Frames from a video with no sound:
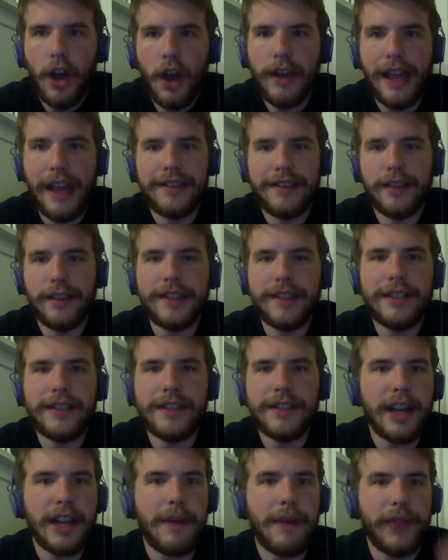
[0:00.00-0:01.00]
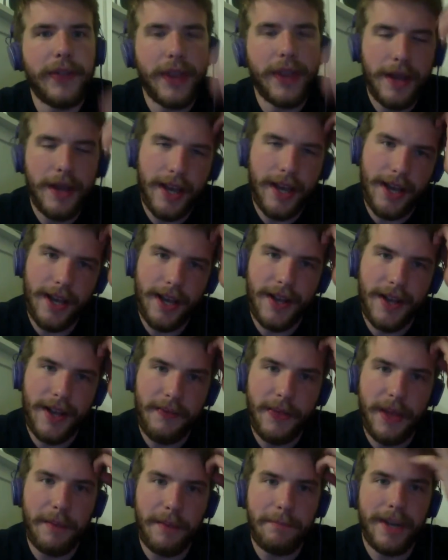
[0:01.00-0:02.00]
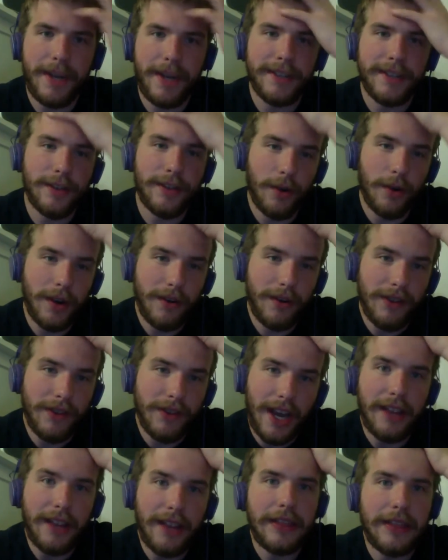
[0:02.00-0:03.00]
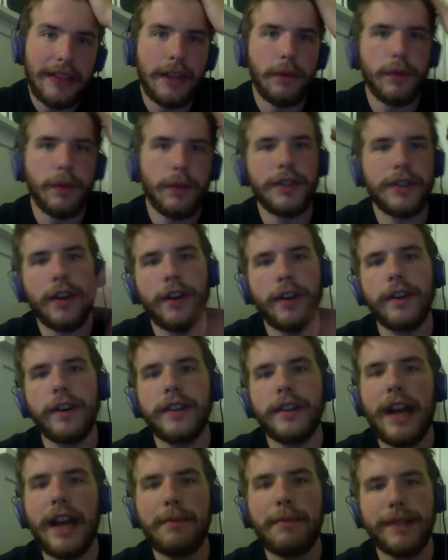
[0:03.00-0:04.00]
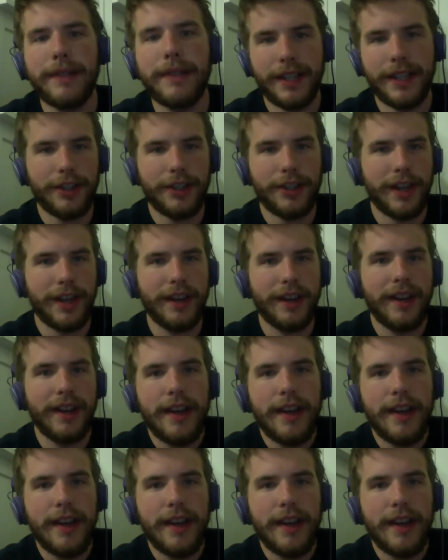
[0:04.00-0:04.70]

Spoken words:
Okay, so let's talk about the big story of the night, the return competition.